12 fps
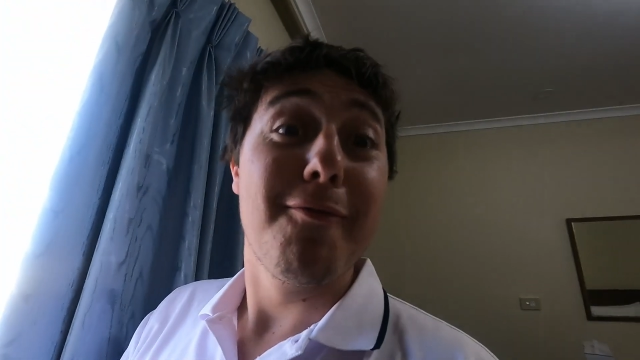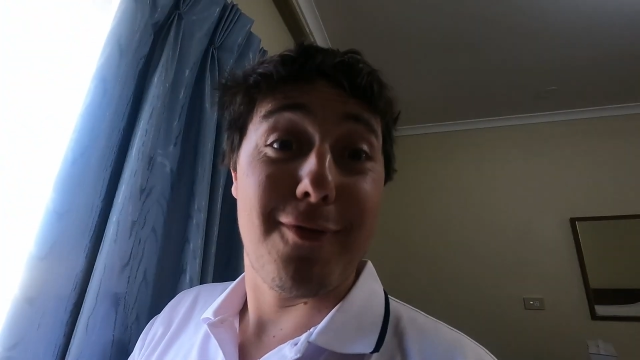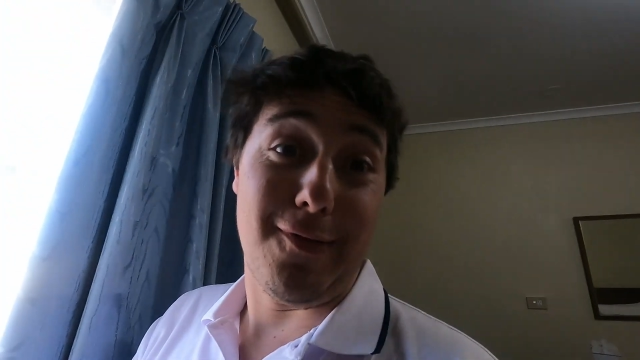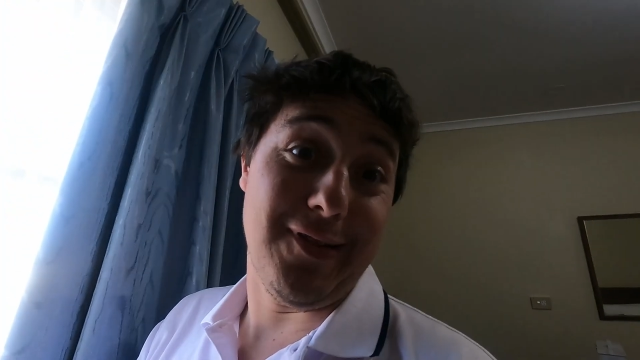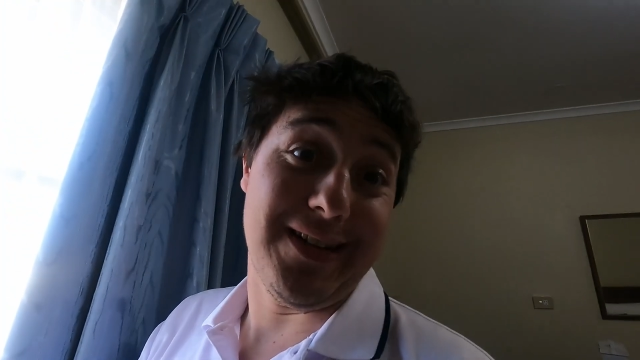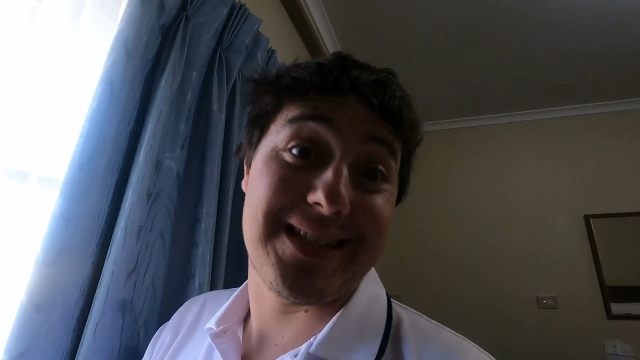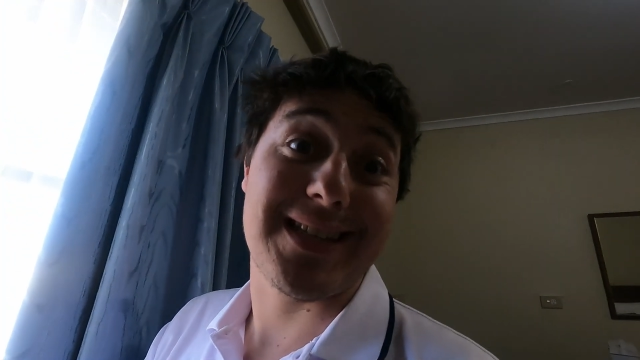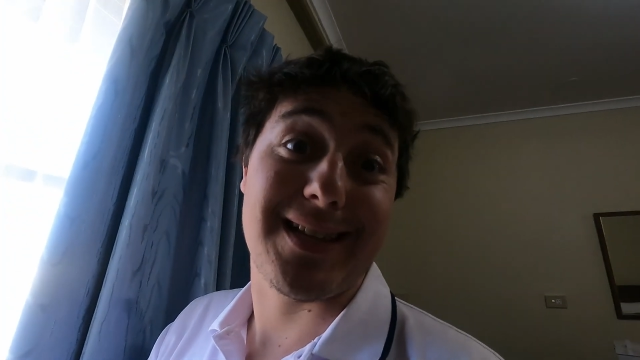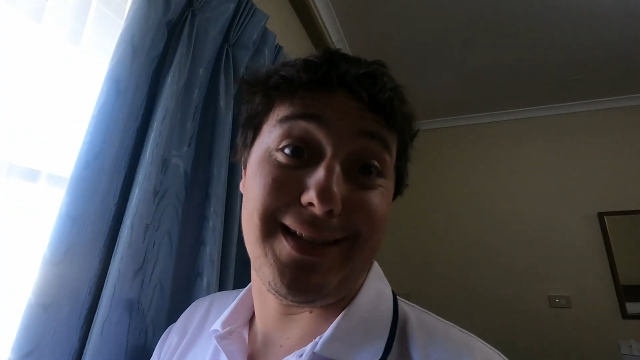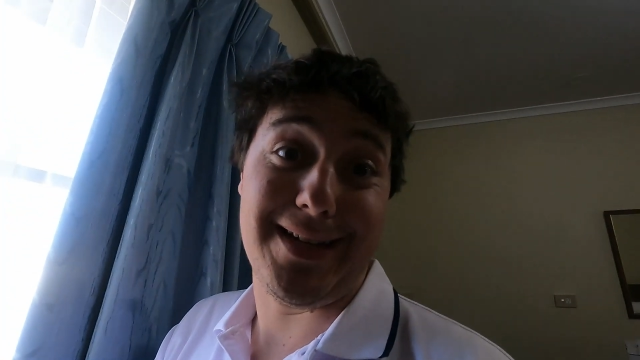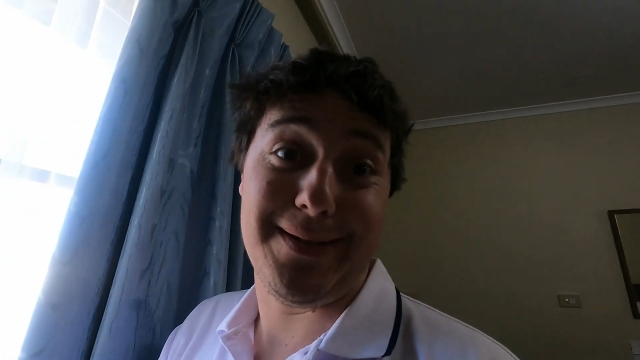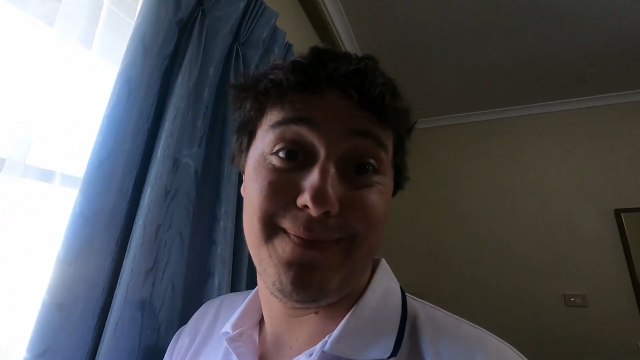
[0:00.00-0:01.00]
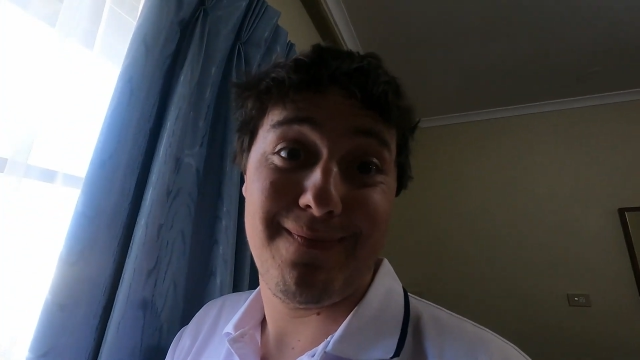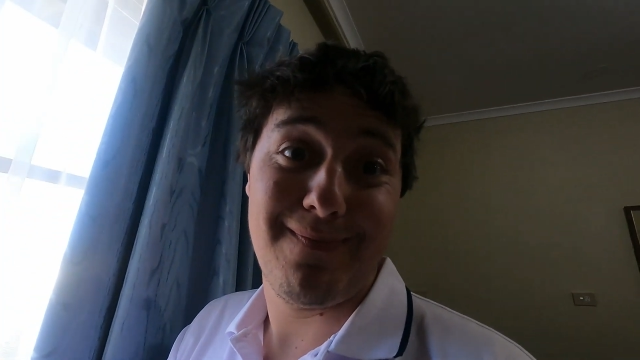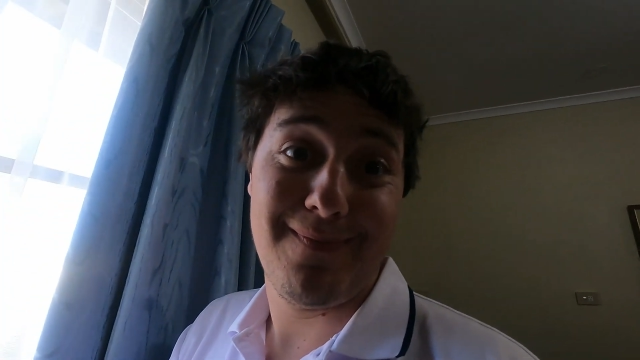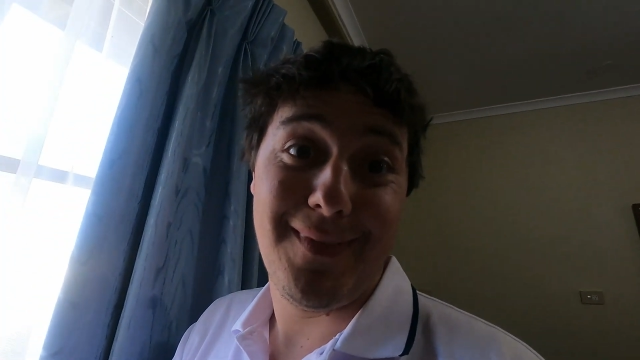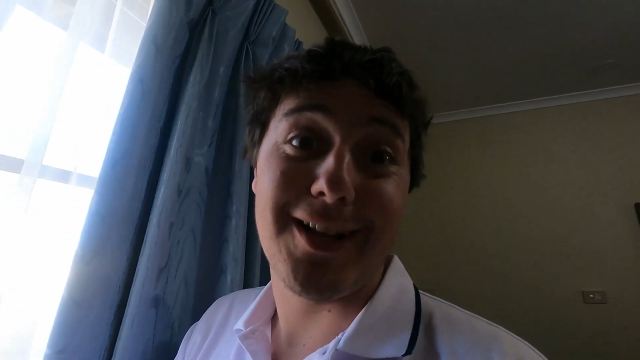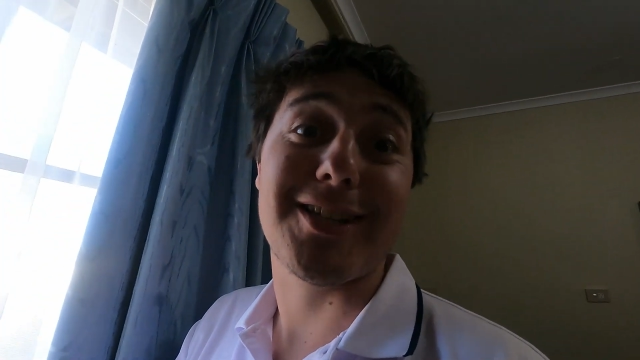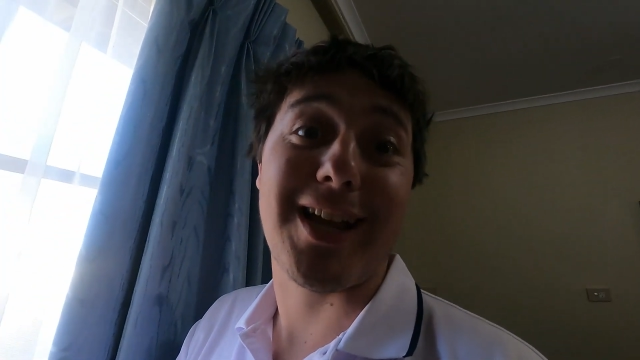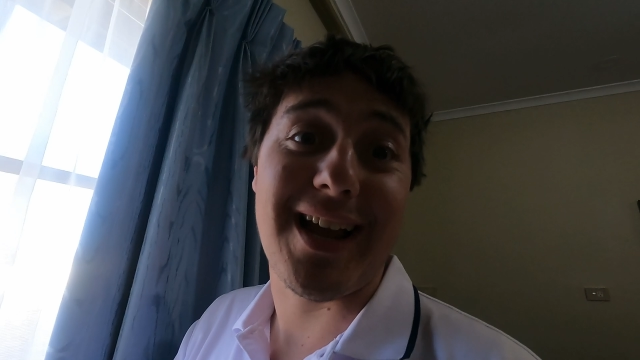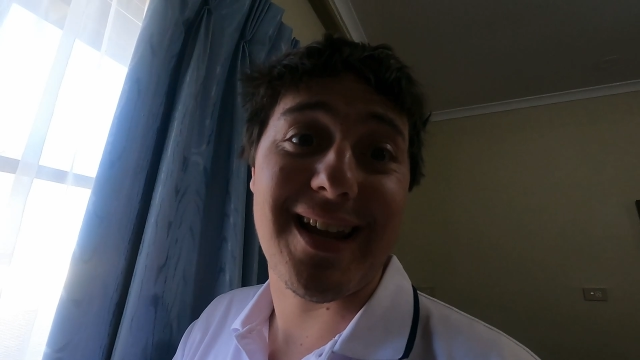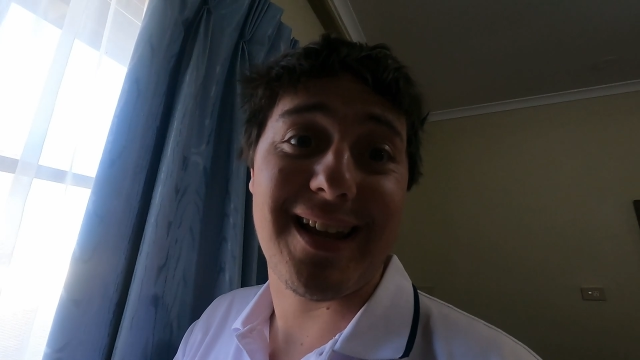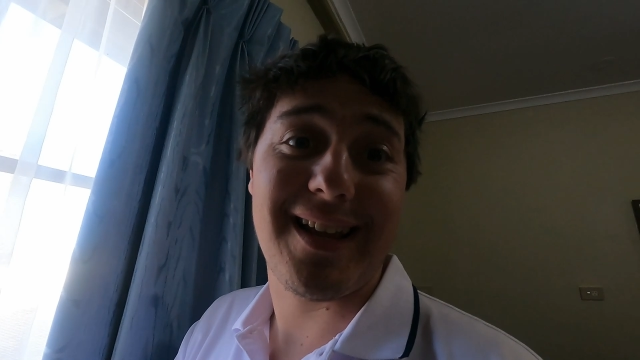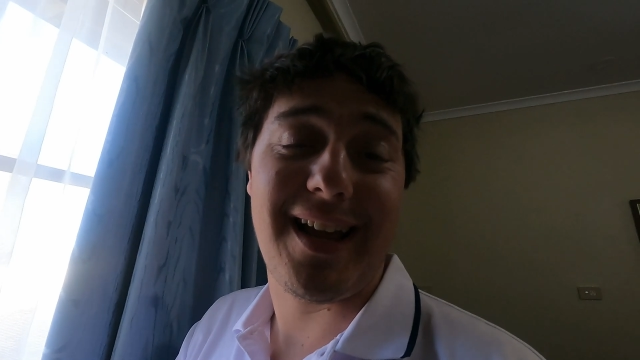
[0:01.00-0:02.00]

Realistically, I just hang